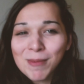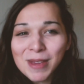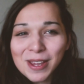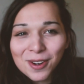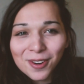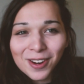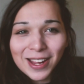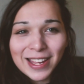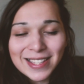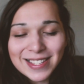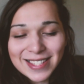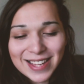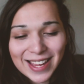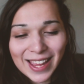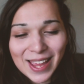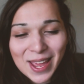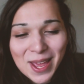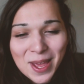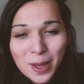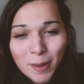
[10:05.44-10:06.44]
me
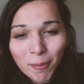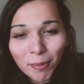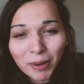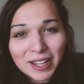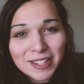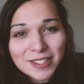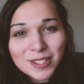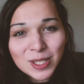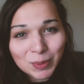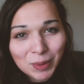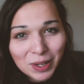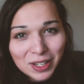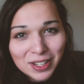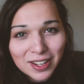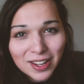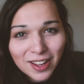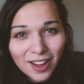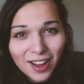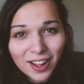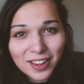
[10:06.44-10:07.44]
crazy, but I swear
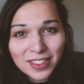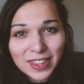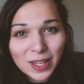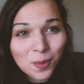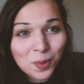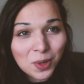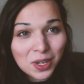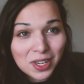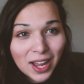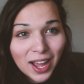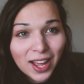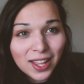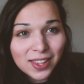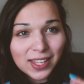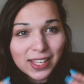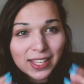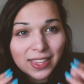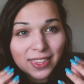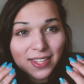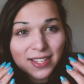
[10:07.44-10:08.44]
to God, they were not
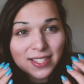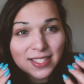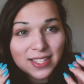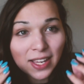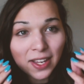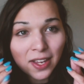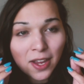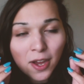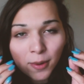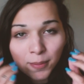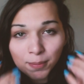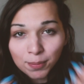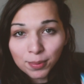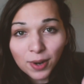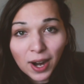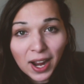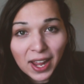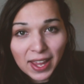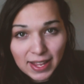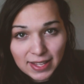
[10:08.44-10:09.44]
like this like
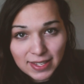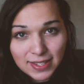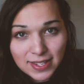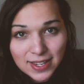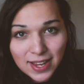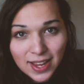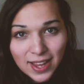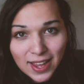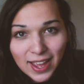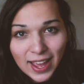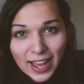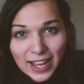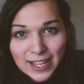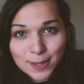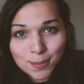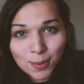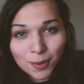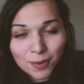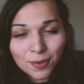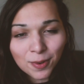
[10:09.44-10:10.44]
bright
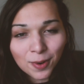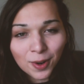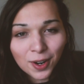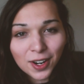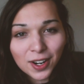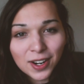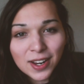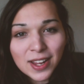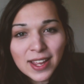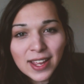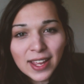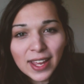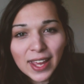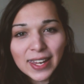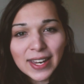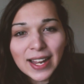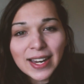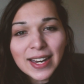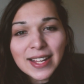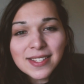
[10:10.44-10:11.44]
as before.
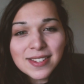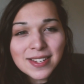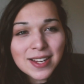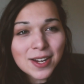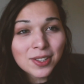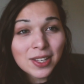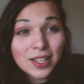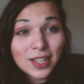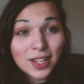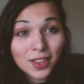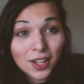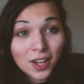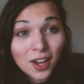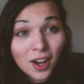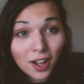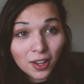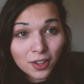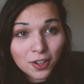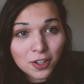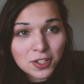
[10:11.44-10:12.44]
And not necessarily the
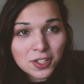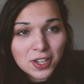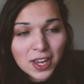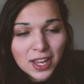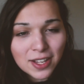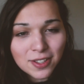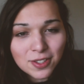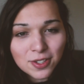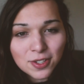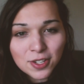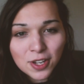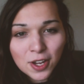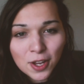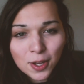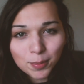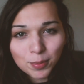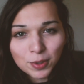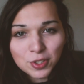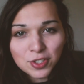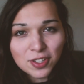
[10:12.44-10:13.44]
color change,
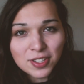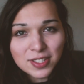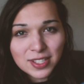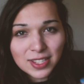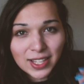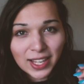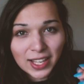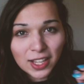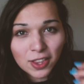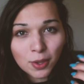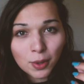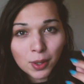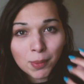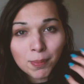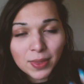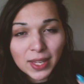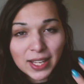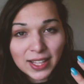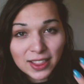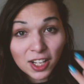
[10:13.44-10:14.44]
but just like
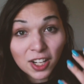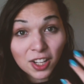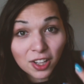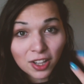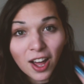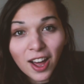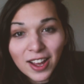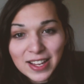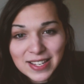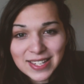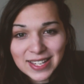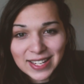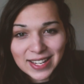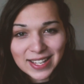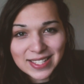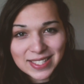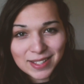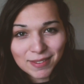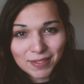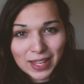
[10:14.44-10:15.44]
the
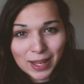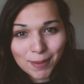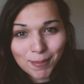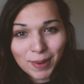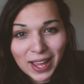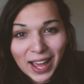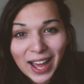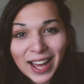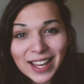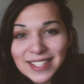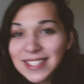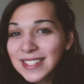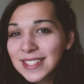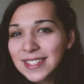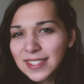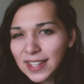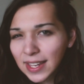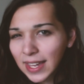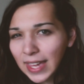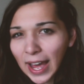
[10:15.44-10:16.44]
glossiness of them. My eyes
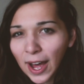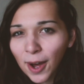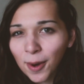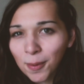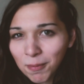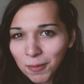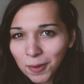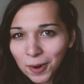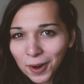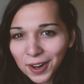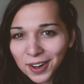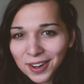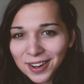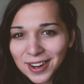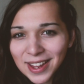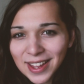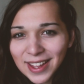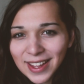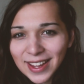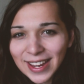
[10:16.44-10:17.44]
stick out more,
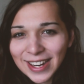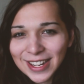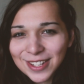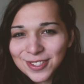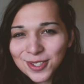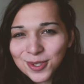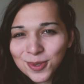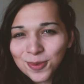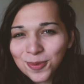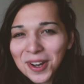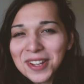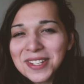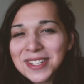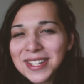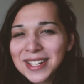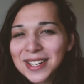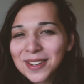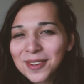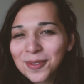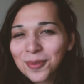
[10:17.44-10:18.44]
and it just
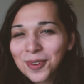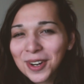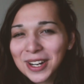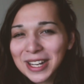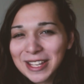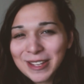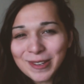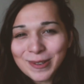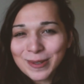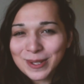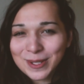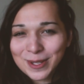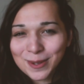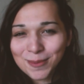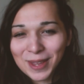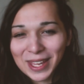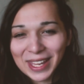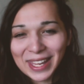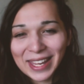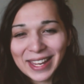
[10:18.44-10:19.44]
wasn't what it used to
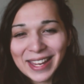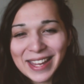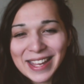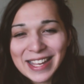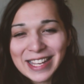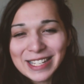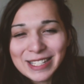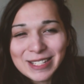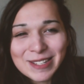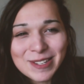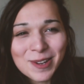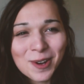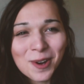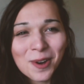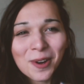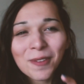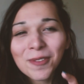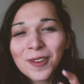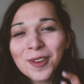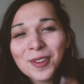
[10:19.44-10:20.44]
be.
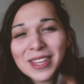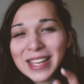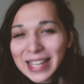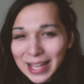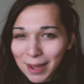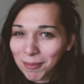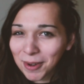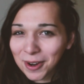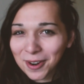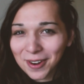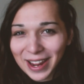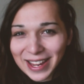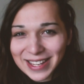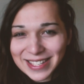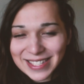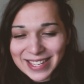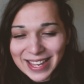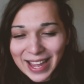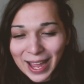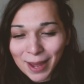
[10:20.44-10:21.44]
So if you think I'm
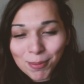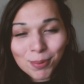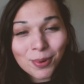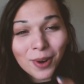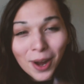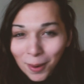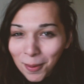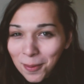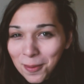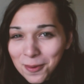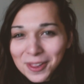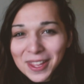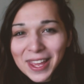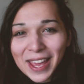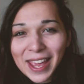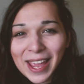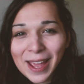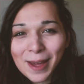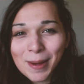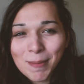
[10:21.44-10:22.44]
crazy, I
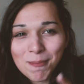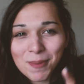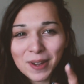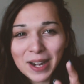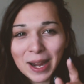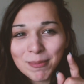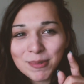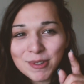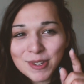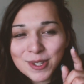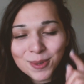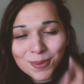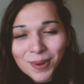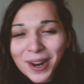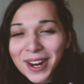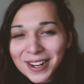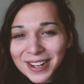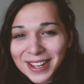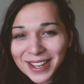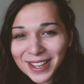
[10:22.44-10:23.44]
probably am, but I
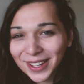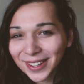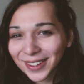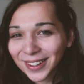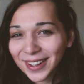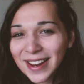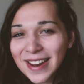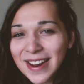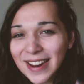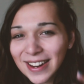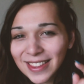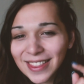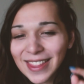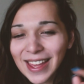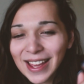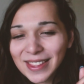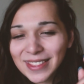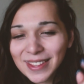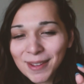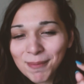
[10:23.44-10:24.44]
swear to you
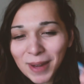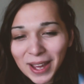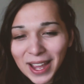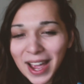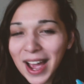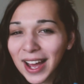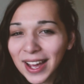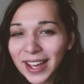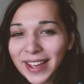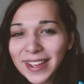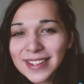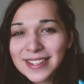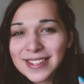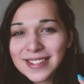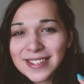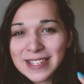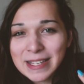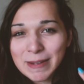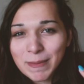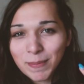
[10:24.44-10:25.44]
that my
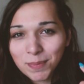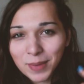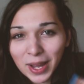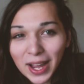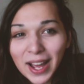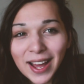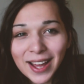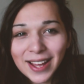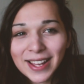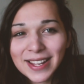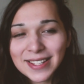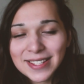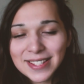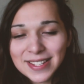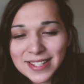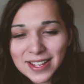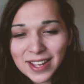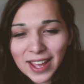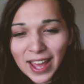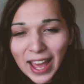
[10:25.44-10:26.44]
eyes
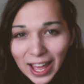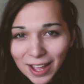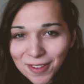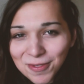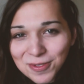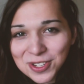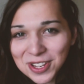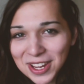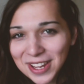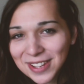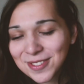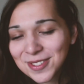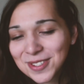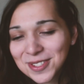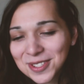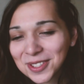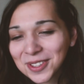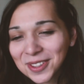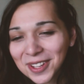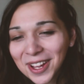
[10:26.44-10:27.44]
have
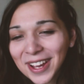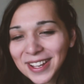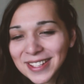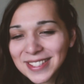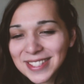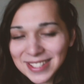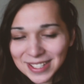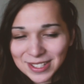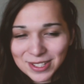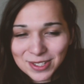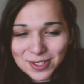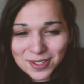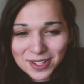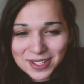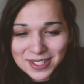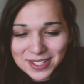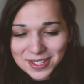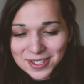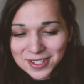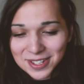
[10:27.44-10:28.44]
changed a lot since
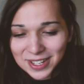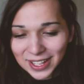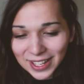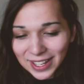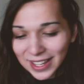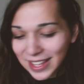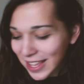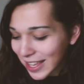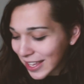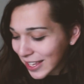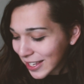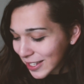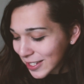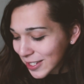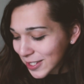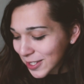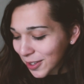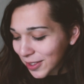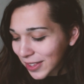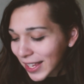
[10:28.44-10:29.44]
transitioning.
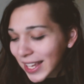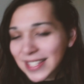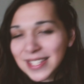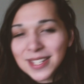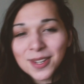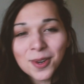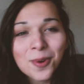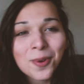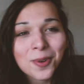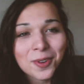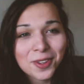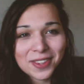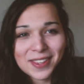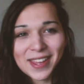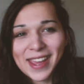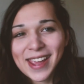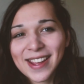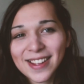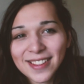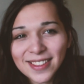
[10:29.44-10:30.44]
So that's a cool
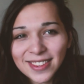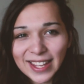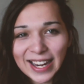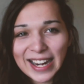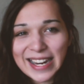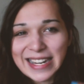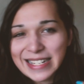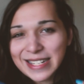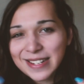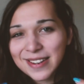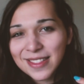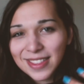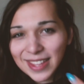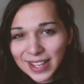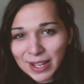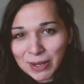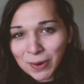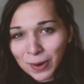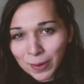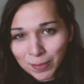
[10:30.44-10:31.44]
thing that I didn't
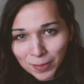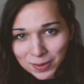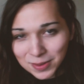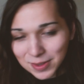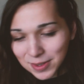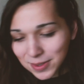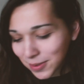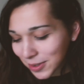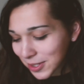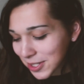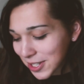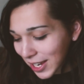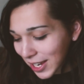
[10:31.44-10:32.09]
think hormones would